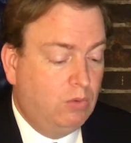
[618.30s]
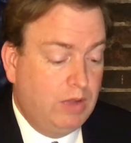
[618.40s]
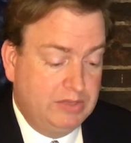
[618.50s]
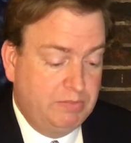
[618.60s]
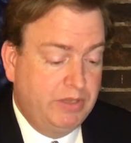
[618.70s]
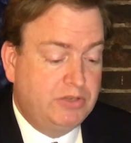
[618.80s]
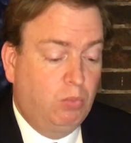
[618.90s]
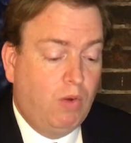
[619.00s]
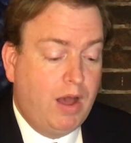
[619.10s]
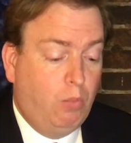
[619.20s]
As I
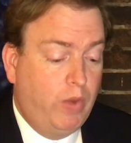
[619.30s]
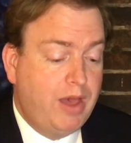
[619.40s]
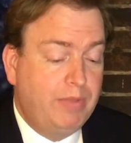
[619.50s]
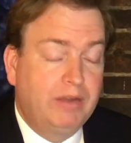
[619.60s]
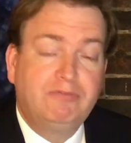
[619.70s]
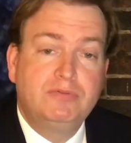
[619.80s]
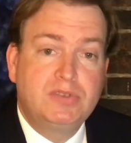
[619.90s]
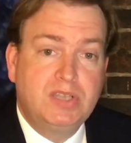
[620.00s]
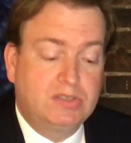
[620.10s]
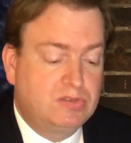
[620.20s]
mentioned, Webb at
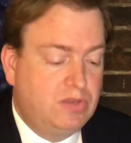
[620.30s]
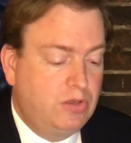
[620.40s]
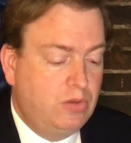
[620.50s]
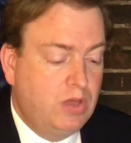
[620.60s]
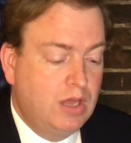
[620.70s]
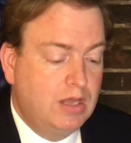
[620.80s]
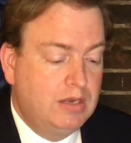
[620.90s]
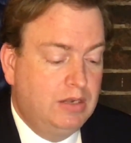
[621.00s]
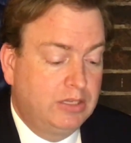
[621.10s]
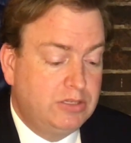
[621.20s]
6'2".
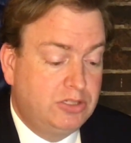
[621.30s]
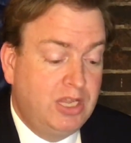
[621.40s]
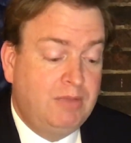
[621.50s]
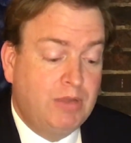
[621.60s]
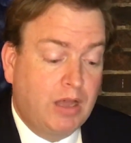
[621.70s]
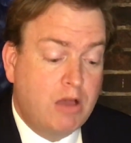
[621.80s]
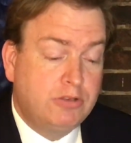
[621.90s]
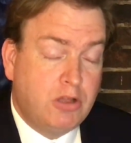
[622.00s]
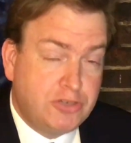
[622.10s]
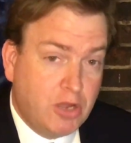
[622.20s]
Najim
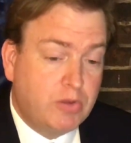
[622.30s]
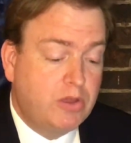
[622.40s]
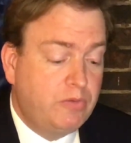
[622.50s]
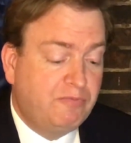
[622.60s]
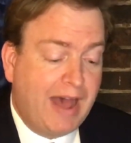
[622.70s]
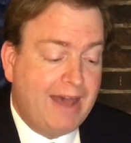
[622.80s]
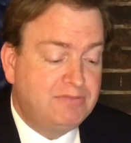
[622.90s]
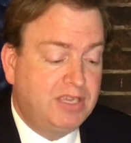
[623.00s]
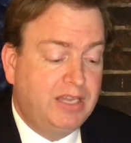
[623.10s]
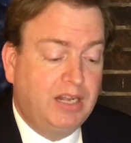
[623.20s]
Najoku,
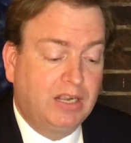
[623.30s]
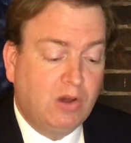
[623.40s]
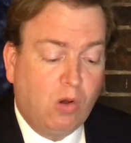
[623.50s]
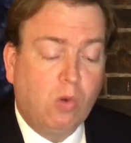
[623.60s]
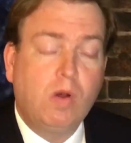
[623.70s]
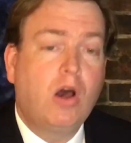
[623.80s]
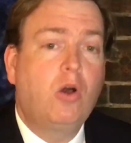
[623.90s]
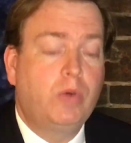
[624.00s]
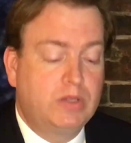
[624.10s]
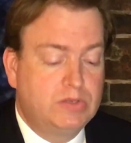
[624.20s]
5'10". And Cole
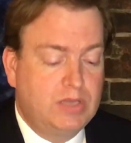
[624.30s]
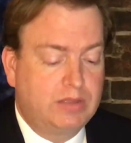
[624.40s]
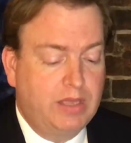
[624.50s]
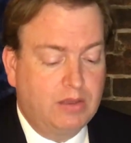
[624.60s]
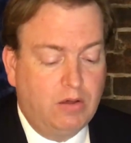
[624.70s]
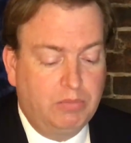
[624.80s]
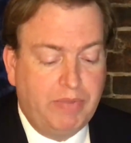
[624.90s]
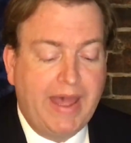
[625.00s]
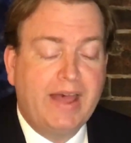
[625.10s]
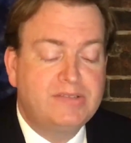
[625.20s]
Owens, I think, caught a
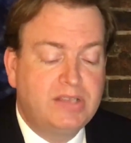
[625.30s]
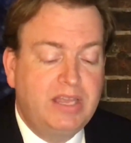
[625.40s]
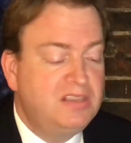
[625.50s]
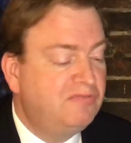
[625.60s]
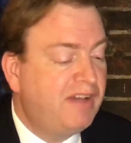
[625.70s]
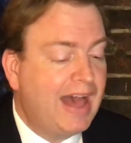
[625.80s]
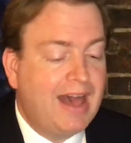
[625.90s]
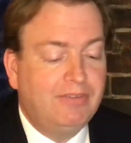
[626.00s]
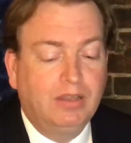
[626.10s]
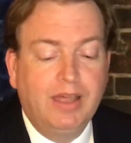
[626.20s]
pass. He's
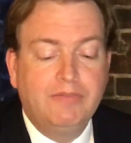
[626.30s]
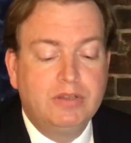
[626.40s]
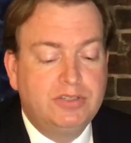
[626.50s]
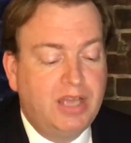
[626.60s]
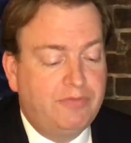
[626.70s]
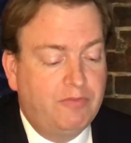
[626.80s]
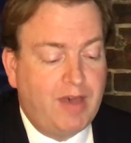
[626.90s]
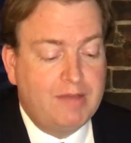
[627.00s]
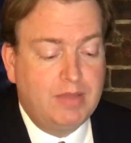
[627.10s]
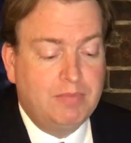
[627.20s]
5'11". Jeff,
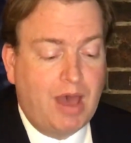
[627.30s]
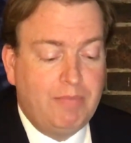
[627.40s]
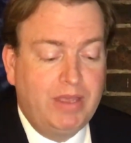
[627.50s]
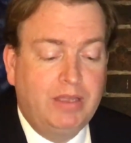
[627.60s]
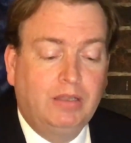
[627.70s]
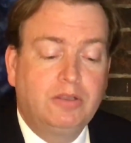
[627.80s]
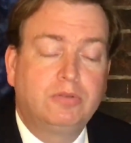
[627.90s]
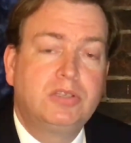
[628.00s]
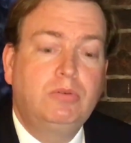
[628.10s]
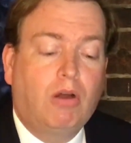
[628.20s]
am I being a little
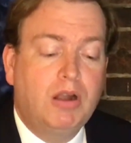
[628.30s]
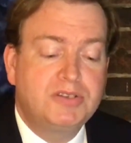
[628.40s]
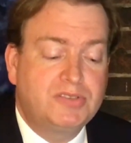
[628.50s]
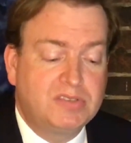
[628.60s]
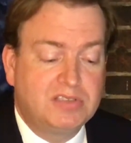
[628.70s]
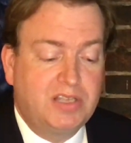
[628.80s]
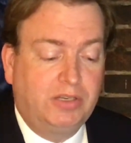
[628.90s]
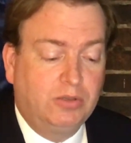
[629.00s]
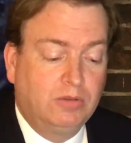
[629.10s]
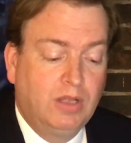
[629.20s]
too harsh? Is the
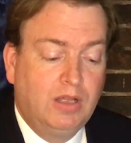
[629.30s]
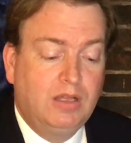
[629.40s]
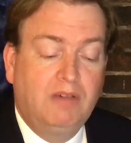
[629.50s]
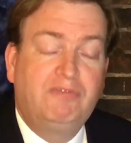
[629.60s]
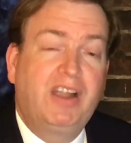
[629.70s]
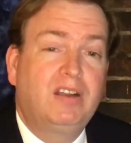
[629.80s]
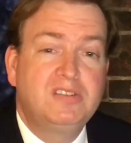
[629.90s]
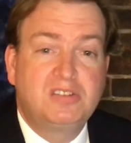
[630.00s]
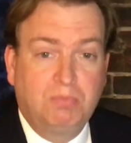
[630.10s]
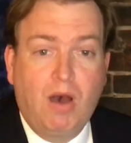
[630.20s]
Citadel a fairly
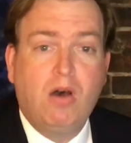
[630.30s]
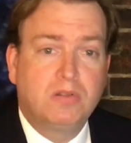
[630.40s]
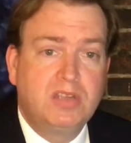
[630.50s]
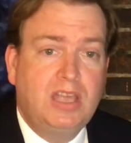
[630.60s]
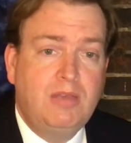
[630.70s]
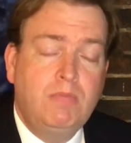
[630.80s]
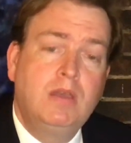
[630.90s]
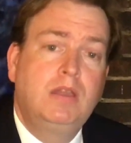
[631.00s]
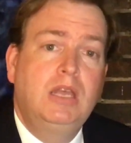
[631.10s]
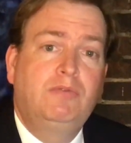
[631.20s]
small team
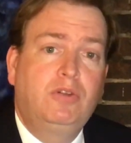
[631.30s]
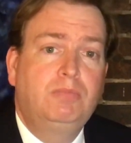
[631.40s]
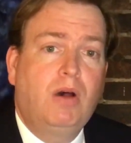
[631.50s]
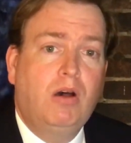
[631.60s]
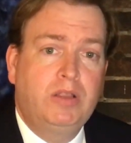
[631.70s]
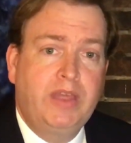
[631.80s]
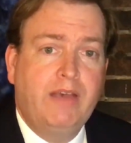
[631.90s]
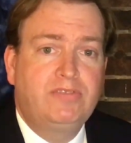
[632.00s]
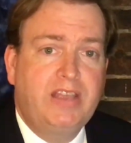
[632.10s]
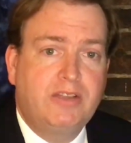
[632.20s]
in football in the
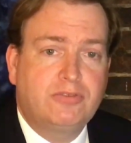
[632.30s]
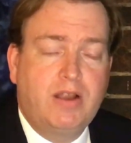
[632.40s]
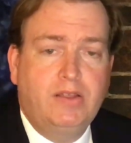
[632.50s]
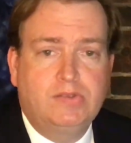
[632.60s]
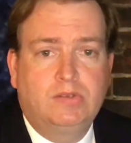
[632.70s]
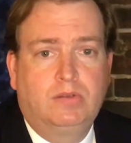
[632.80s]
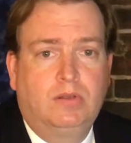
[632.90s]
FCS ranks?